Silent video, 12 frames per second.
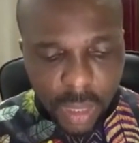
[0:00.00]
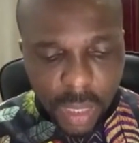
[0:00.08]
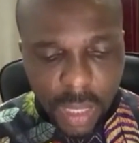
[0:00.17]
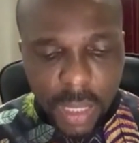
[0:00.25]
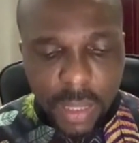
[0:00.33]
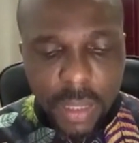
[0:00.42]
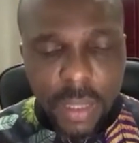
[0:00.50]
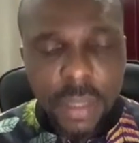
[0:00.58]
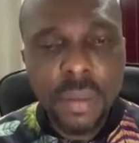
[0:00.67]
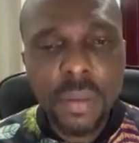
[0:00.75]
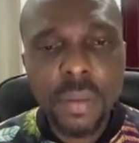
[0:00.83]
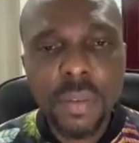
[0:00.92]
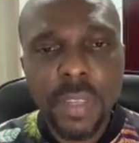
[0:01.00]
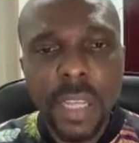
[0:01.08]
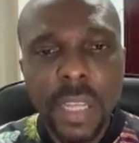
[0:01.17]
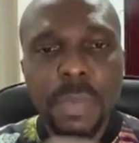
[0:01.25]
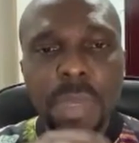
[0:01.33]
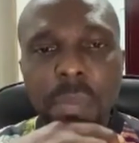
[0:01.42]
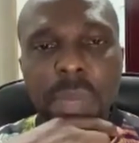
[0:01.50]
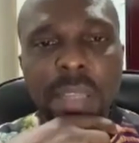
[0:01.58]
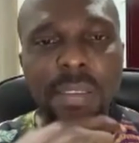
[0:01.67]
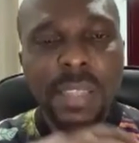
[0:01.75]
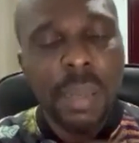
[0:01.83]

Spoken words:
A lady sent me a message.